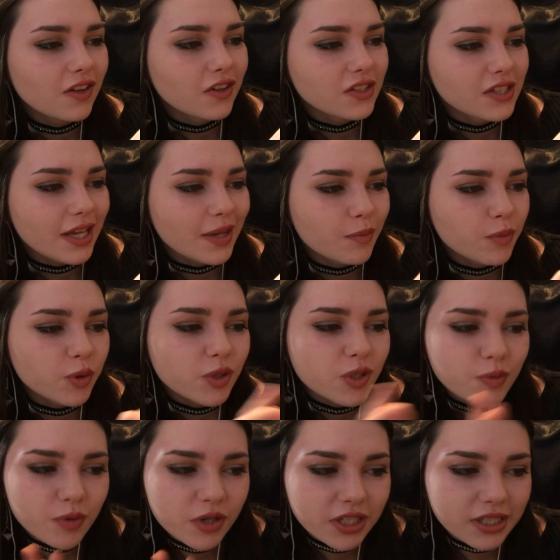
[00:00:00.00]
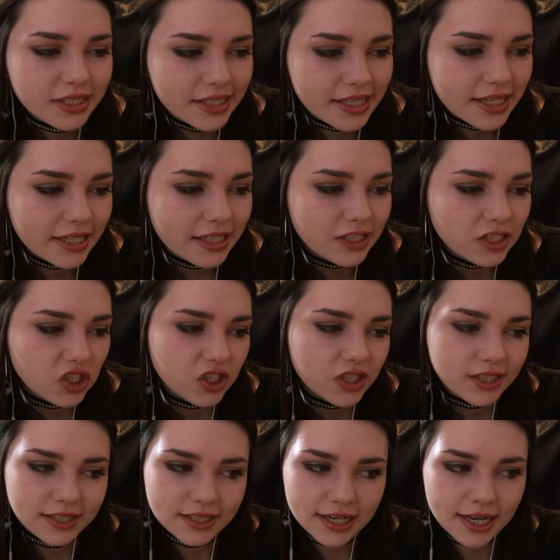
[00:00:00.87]
Looks like Bruce Springsteen is
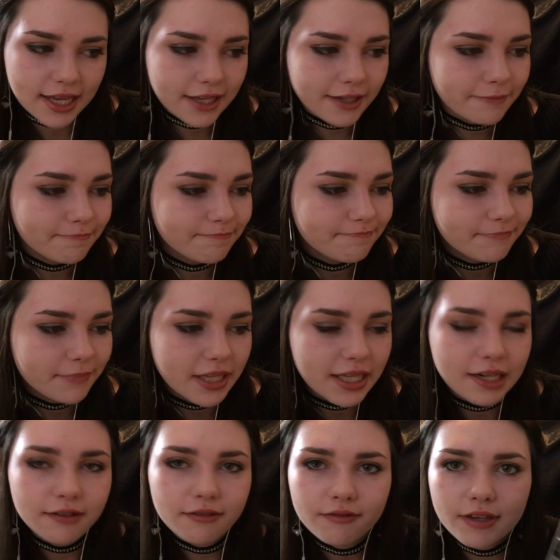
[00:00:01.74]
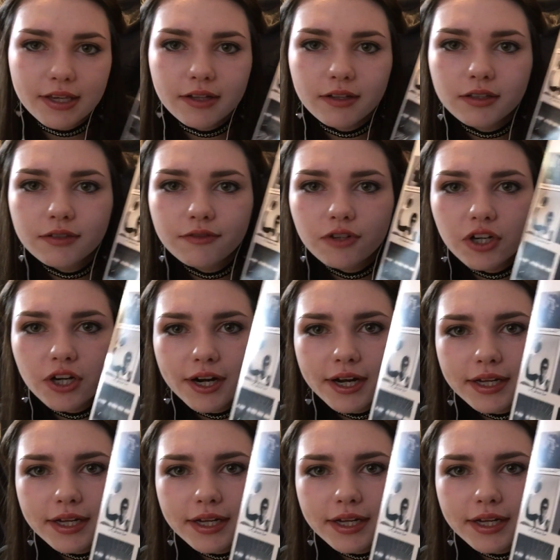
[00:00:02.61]
just sitting in a field of